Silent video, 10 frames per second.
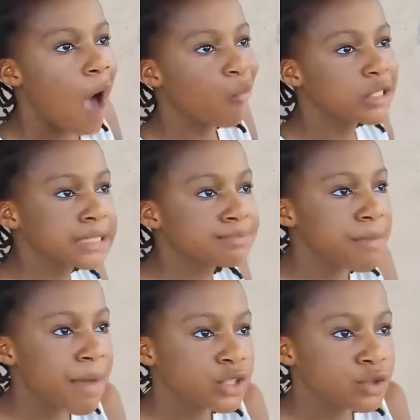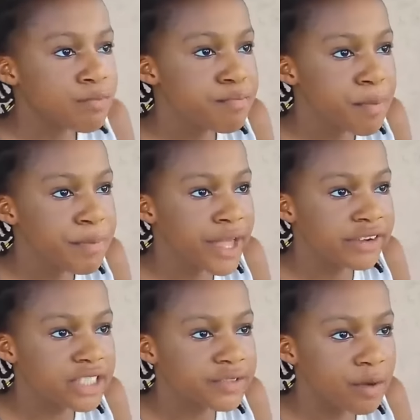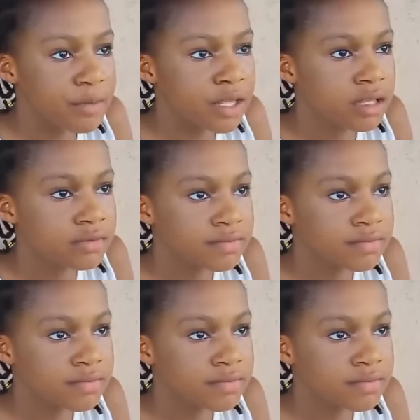I want Ma to prepare it for me.